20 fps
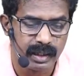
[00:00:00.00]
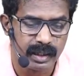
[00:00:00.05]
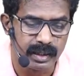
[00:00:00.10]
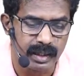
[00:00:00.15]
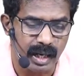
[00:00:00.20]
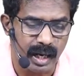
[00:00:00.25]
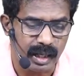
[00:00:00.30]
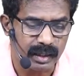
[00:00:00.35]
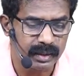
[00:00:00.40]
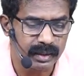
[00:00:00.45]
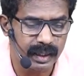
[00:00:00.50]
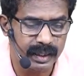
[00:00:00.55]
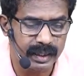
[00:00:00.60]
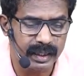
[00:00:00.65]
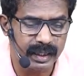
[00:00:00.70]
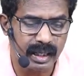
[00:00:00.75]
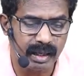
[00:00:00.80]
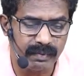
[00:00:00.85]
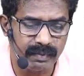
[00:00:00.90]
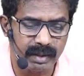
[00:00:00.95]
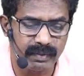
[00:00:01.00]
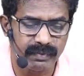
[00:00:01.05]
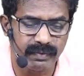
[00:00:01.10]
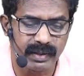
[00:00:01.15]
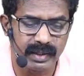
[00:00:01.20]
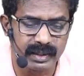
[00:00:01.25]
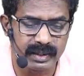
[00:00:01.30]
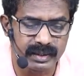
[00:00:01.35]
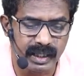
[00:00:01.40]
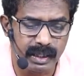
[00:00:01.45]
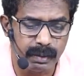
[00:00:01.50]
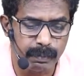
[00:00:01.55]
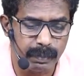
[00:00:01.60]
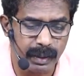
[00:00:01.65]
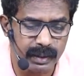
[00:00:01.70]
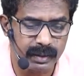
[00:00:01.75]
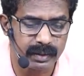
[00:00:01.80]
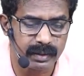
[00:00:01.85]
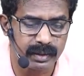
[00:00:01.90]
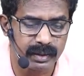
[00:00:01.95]
Not getting award for design
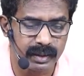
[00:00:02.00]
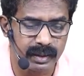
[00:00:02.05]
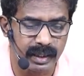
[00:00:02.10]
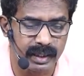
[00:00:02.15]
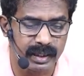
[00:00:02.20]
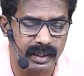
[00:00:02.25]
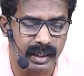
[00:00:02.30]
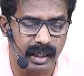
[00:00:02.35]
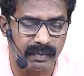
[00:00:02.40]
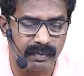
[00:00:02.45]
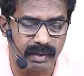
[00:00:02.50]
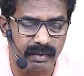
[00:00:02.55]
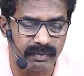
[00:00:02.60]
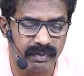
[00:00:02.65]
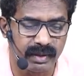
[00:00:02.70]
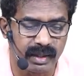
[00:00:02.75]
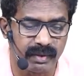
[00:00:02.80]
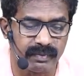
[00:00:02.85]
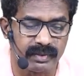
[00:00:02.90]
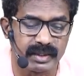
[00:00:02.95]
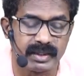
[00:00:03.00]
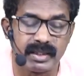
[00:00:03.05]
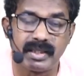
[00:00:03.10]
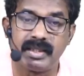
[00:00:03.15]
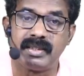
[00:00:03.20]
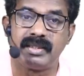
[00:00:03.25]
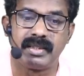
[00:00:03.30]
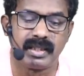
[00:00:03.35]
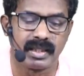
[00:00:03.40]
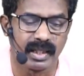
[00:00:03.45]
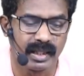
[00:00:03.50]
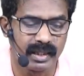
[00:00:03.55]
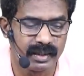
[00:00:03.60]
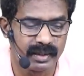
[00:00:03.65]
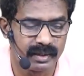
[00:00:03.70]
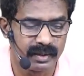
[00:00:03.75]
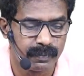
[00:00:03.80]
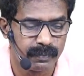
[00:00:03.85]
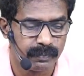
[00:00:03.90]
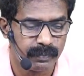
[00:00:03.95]
but getting award for efficiency,
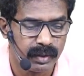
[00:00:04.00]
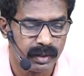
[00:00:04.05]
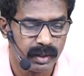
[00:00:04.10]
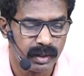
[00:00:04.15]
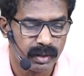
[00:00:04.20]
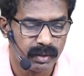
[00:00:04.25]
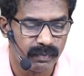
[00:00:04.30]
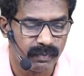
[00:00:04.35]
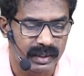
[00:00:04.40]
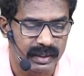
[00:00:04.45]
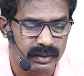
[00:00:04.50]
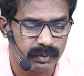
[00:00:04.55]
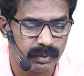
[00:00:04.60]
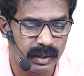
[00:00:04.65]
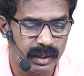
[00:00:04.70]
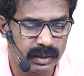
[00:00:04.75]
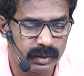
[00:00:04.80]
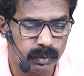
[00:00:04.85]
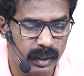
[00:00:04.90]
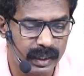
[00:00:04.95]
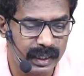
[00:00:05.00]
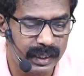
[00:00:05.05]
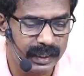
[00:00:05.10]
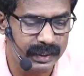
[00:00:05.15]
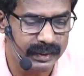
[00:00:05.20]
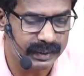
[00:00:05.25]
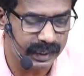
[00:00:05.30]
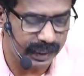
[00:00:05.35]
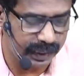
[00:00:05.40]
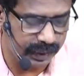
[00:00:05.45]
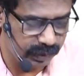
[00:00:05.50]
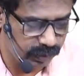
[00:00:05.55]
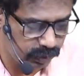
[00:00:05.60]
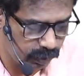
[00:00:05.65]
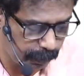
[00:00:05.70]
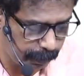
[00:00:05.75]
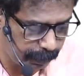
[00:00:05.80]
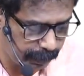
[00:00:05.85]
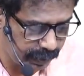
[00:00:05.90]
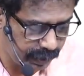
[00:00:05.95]
right? First one is only design.
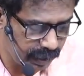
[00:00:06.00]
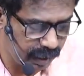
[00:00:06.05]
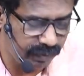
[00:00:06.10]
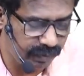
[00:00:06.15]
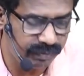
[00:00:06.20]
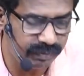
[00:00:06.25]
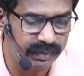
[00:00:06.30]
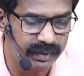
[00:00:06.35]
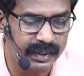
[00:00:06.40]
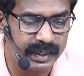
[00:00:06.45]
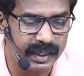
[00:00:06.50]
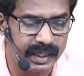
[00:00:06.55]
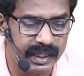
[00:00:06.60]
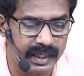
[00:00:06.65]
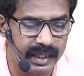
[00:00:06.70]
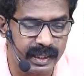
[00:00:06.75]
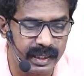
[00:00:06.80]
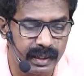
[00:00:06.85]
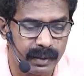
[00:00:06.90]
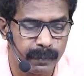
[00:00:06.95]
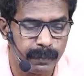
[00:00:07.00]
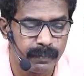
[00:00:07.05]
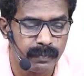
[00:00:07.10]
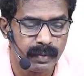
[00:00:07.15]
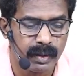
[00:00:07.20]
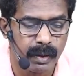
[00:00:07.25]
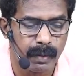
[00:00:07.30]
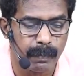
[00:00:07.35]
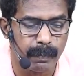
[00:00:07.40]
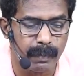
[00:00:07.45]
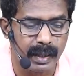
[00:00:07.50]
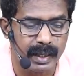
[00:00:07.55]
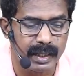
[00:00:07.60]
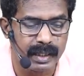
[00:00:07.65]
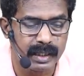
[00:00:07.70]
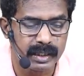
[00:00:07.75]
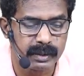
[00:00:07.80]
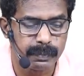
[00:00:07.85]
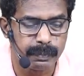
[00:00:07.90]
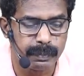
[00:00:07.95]
So P of D
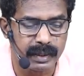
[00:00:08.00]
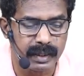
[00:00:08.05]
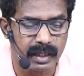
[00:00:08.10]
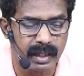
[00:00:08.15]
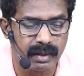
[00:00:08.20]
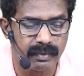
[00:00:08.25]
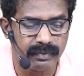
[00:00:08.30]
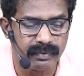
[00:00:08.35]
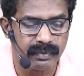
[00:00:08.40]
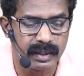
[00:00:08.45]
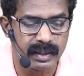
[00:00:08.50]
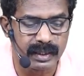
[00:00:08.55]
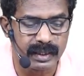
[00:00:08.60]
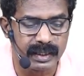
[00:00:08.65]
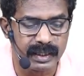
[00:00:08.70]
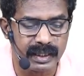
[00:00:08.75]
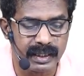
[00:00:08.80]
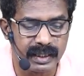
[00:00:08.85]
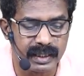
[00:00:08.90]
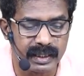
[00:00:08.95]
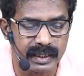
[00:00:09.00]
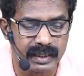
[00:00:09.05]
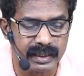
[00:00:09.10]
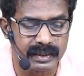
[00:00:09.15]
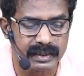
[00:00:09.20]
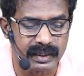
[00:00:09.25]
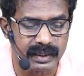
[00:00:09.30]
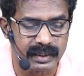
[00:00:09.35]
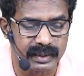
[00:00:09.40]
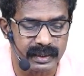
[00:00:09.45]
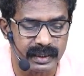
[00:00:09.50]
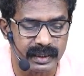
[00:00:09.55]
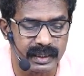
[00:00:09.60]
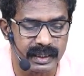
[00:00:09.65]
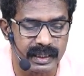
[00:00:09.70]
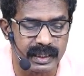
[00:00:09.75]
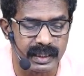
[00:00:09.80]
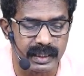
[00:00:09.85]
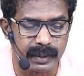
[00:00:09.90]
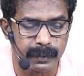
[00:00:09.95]
minus P of D intersection
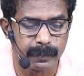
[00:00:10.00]
E.